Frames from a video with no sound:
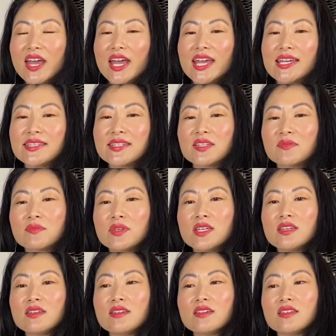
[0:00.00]
And to
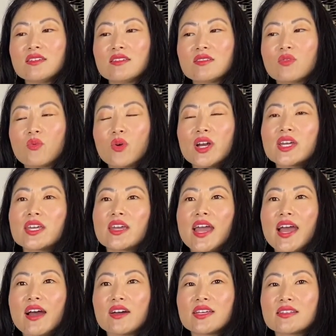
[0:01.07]
me, working
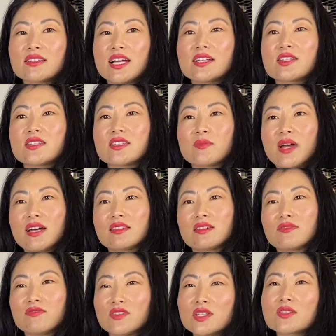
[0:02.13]
out is not just about the
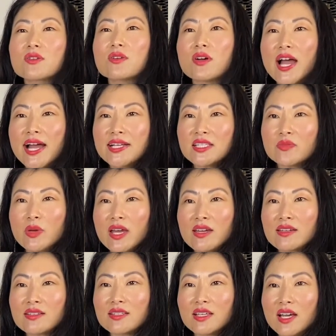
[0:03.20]
physical
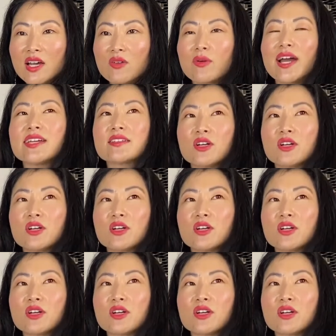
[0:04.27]
aspect, right?